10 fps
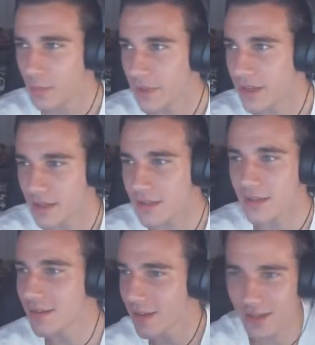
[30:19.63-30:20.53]
Because
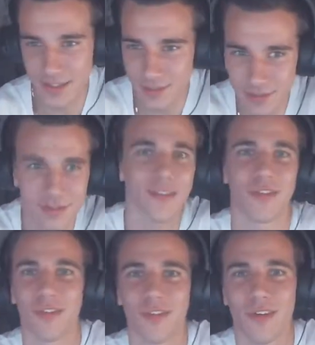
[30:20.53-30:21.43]
nuggets are
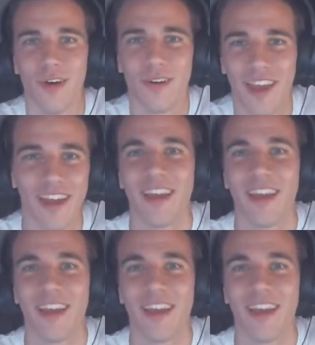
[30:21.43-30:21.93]
delicious. Okay.